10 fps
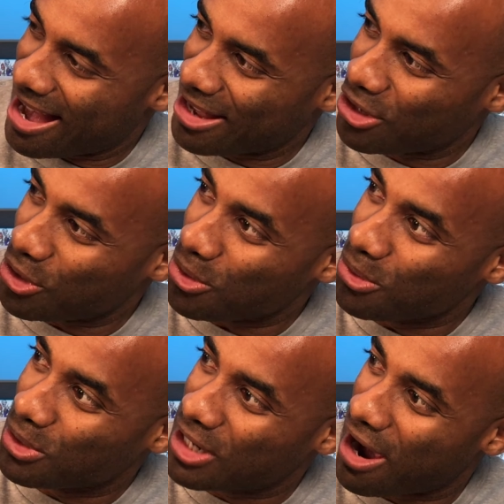
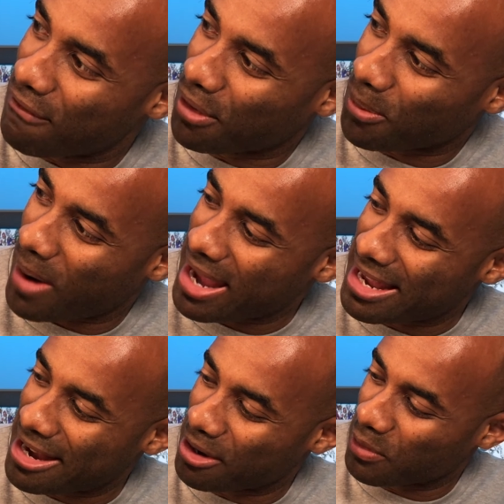Hughes cover right
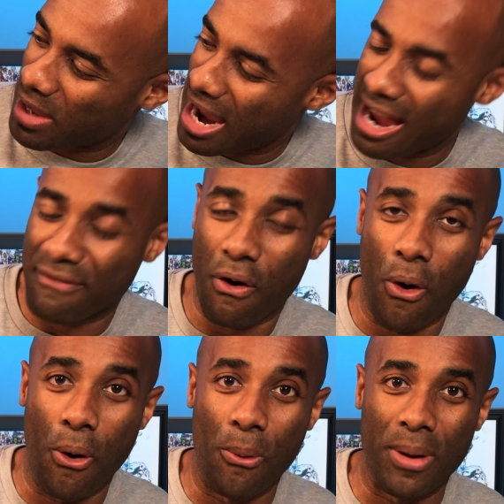here that I've
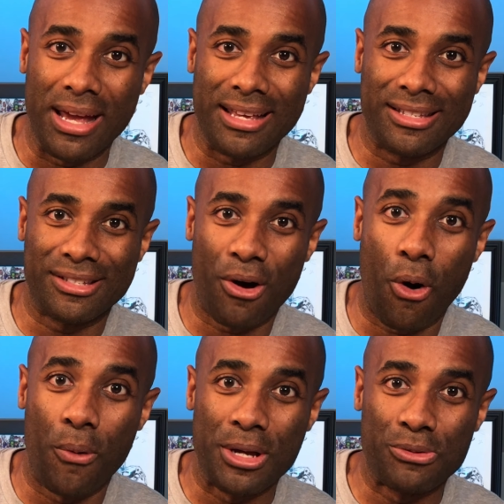always
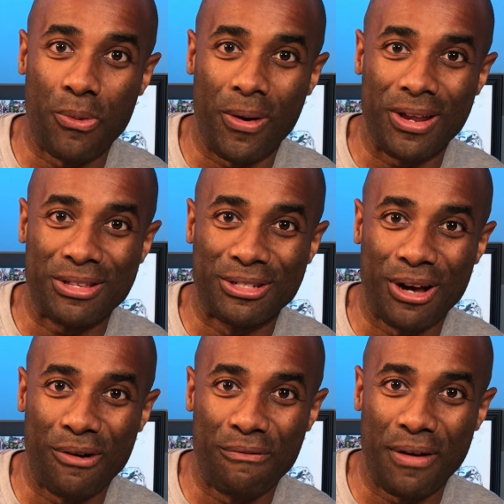wanted.
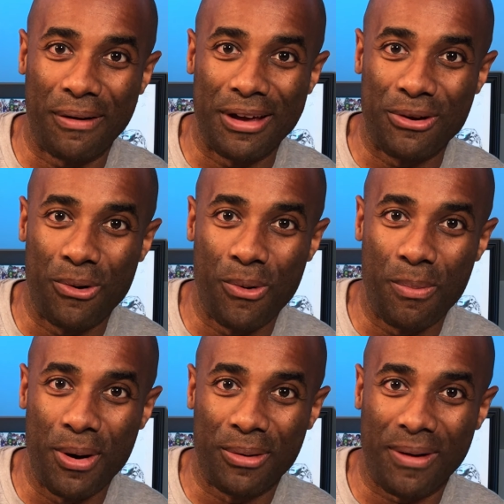So very cool
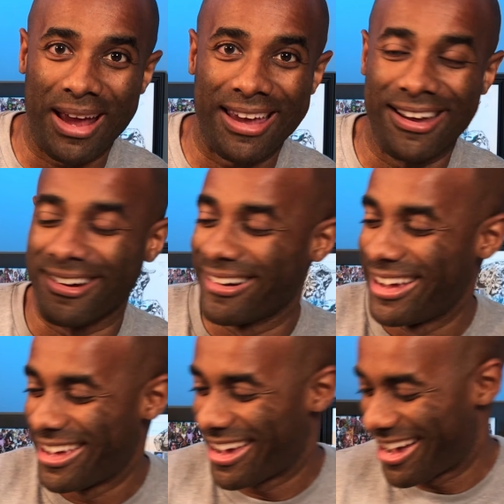book right here.
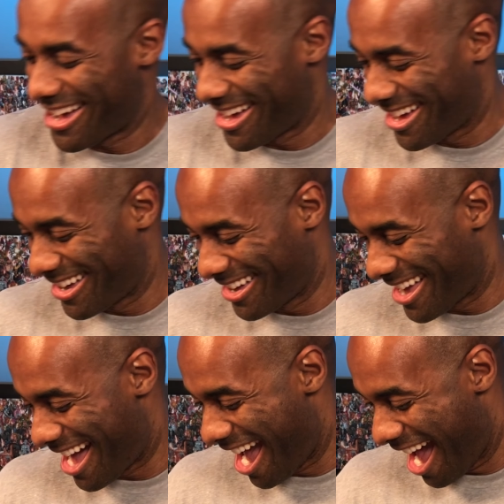
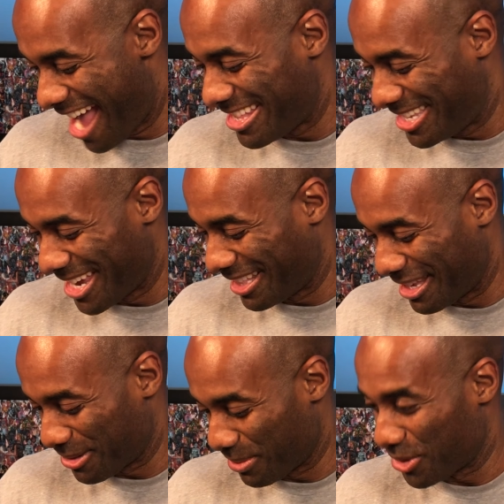I dig
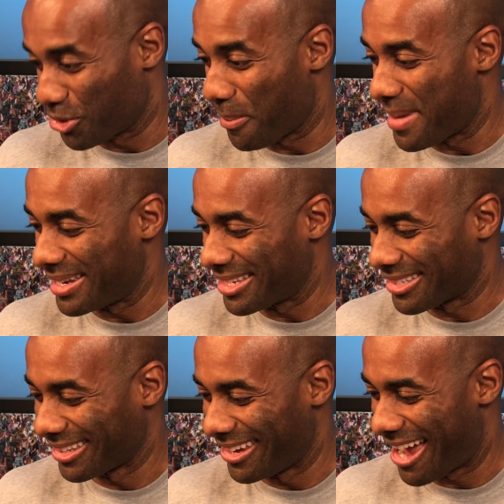this one
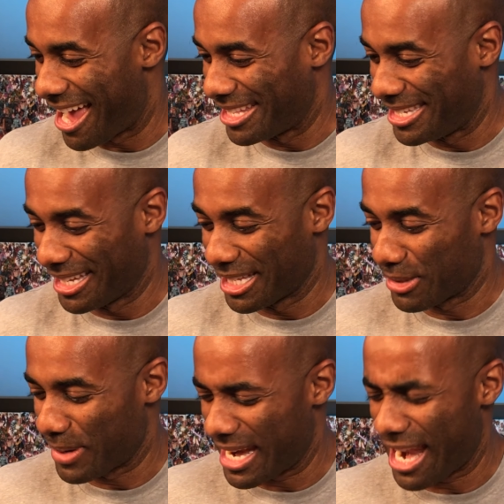tremendously. I dig this
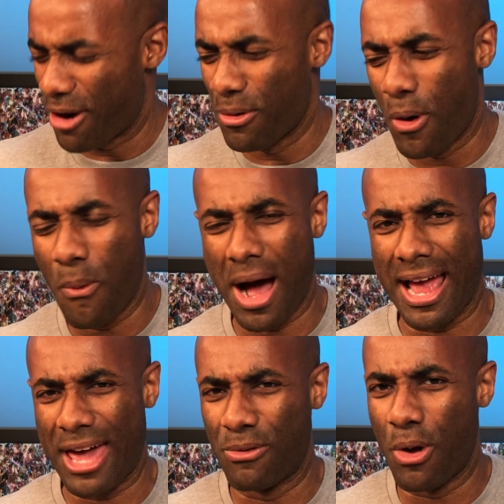one, and I don't know
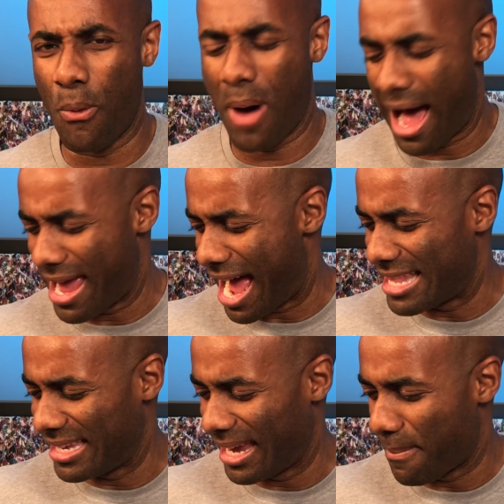why. I don't know why I
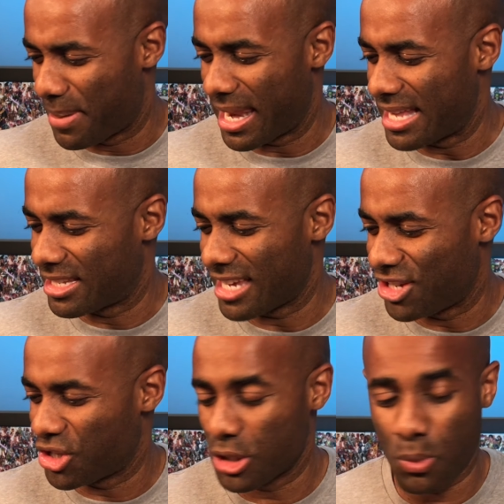dig it, but it's
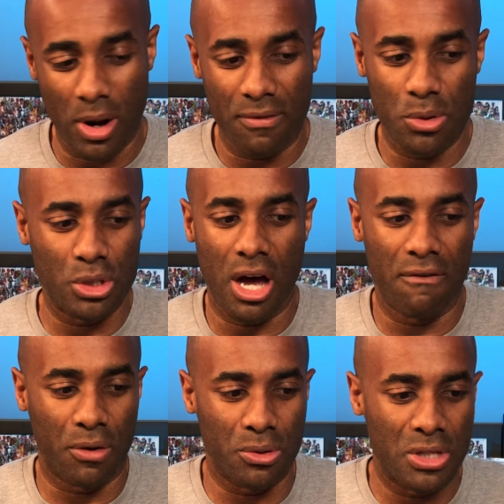just one of those
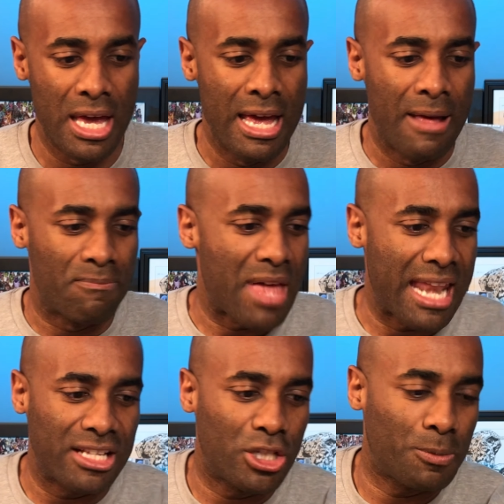covers
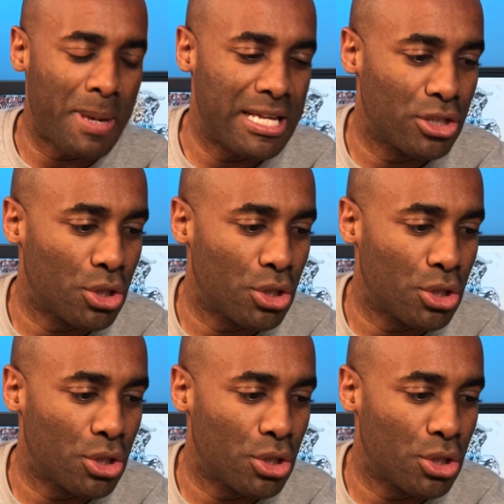that it speaks